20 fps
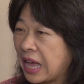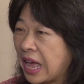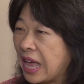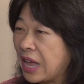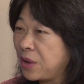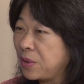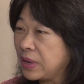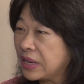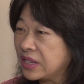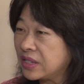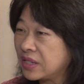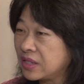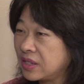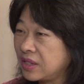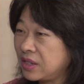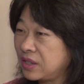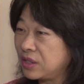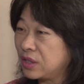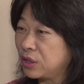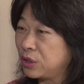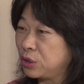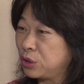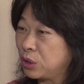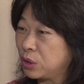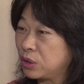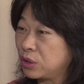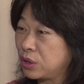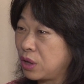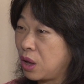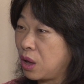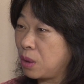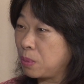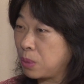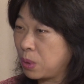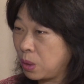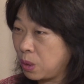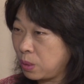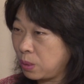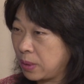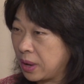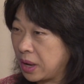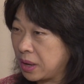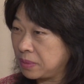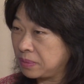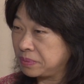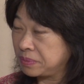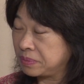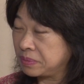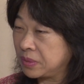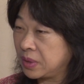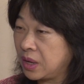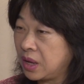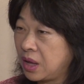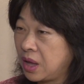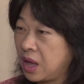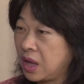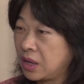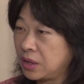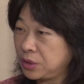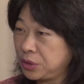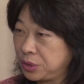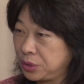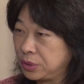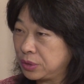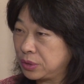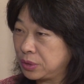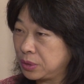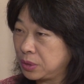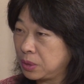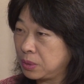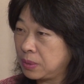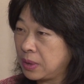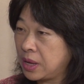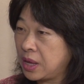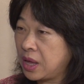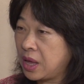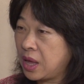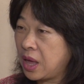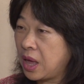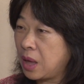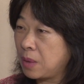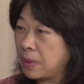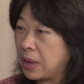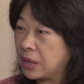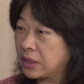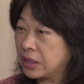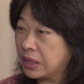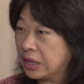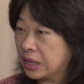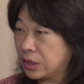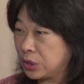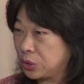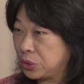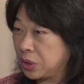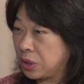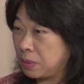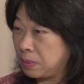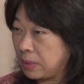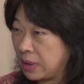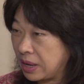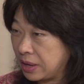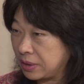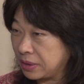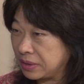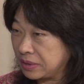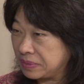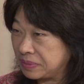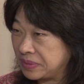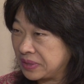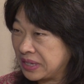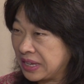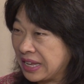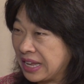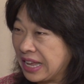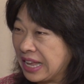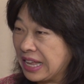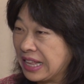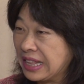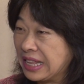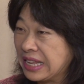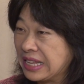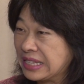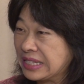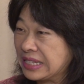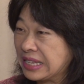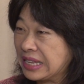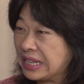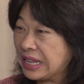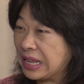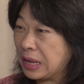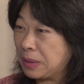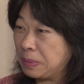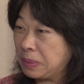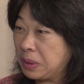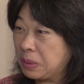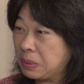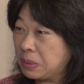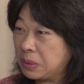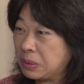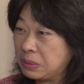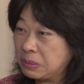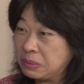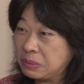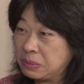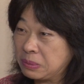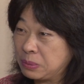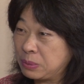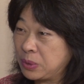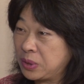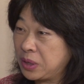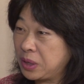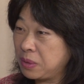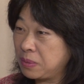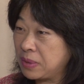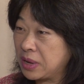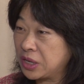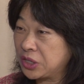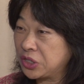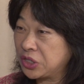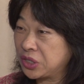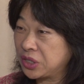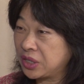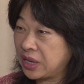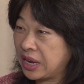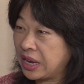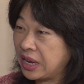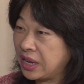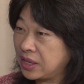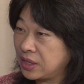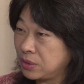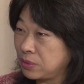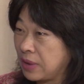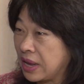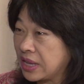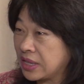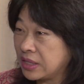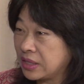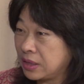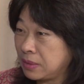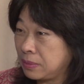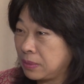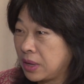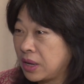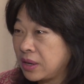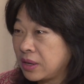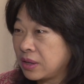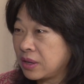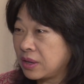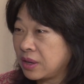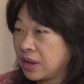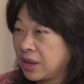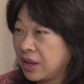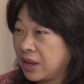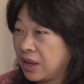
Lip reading: I recently just saw a program on YouTube about the history of butter, and they said that people pretty much ate rancid butter